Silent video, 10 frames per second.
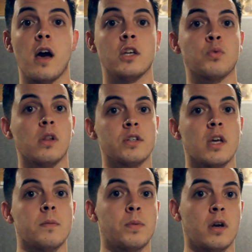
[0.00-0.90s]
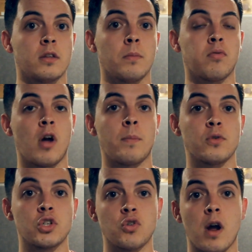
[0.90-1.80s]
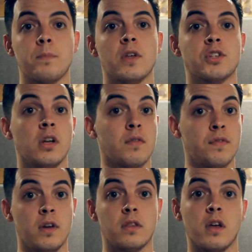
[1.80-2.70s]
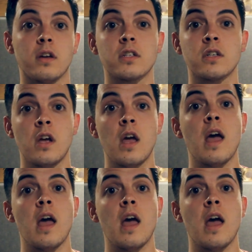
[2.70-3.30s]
as well as then pick the proper strap that's going to fit this.